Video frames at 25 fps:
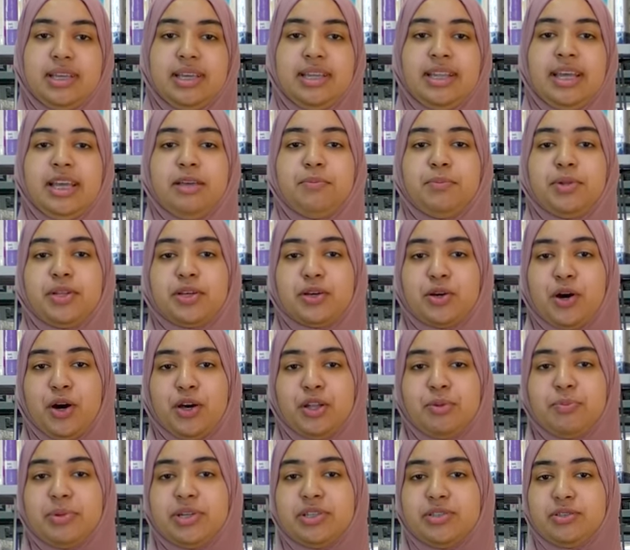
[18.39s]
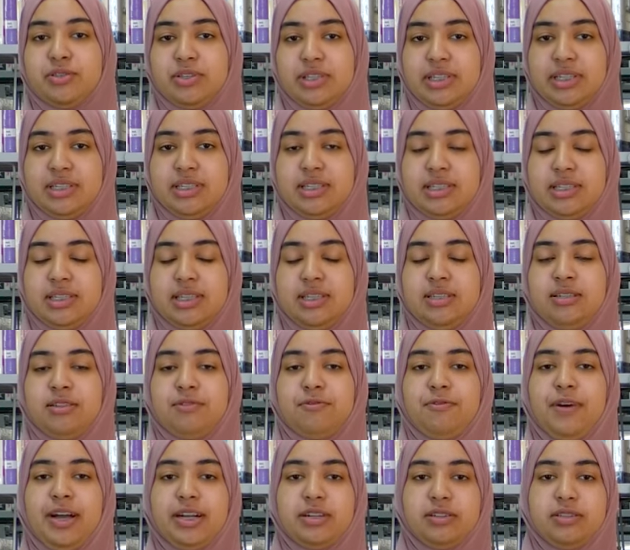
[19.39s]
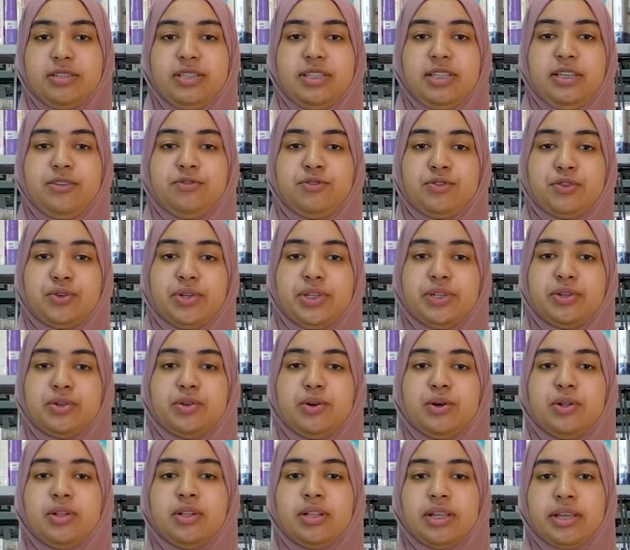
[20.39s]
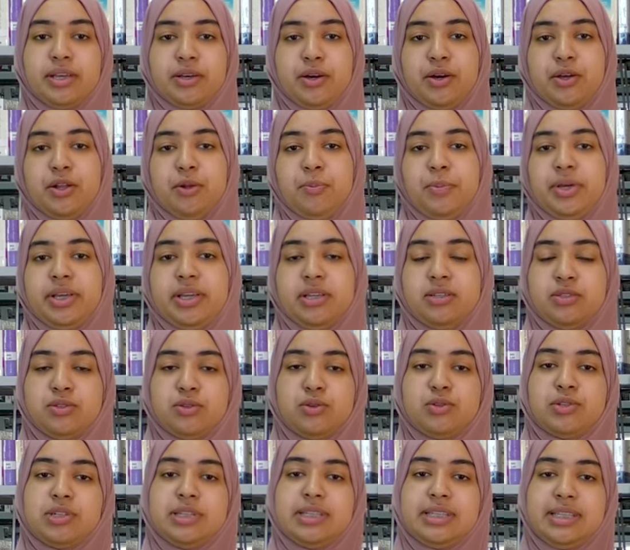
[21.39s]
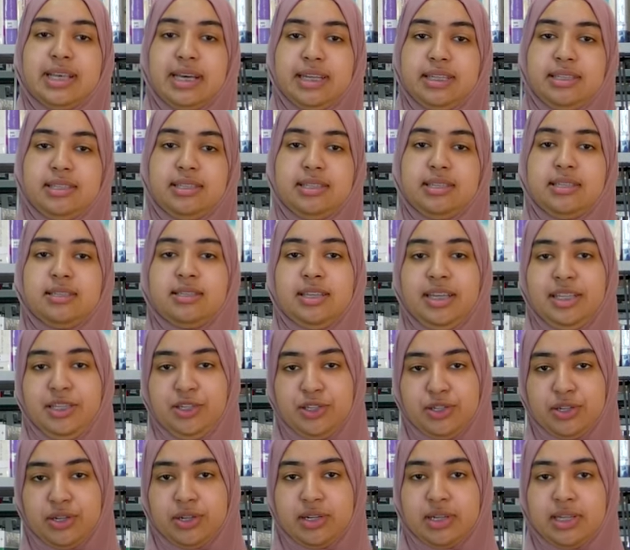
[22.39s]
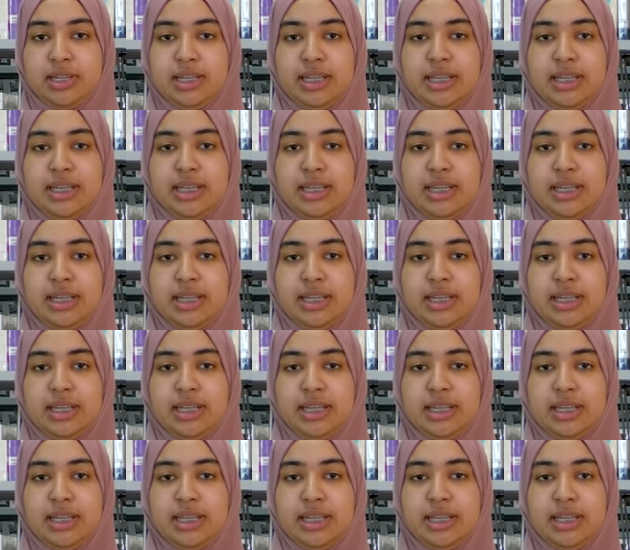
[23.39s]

and I am an economic student in the Faculty of Juridical, Economic, and Social Sciences at INSHOQ.